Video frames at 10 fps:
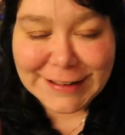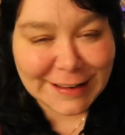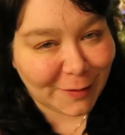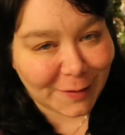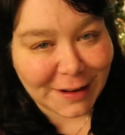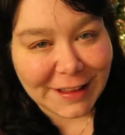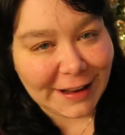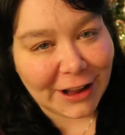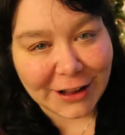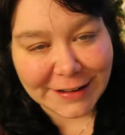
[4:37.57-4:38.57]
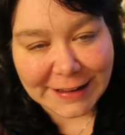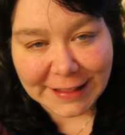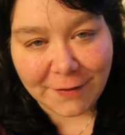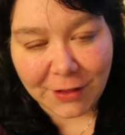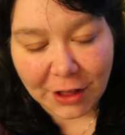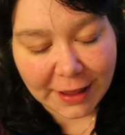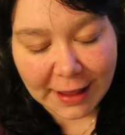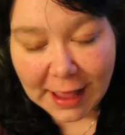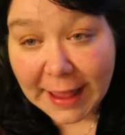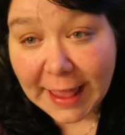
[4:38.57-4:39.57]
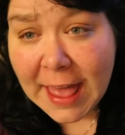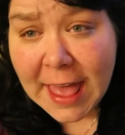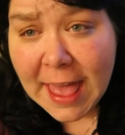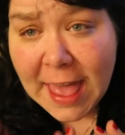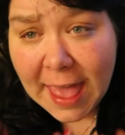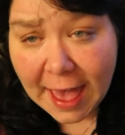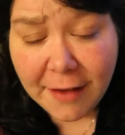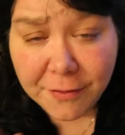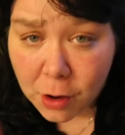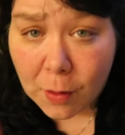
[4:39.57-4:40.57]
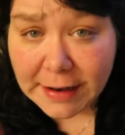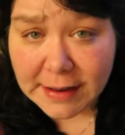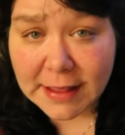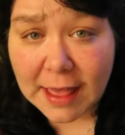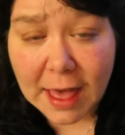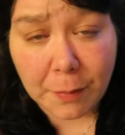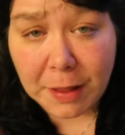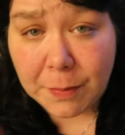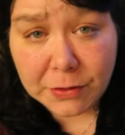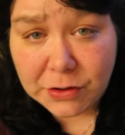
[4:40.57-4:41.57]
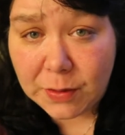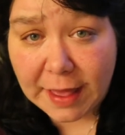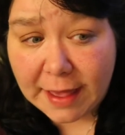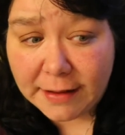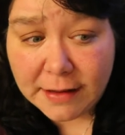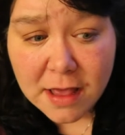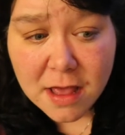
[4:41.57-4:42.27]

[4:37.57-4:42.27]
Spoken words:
Definitely not daily vlogging. I have no idea how people do that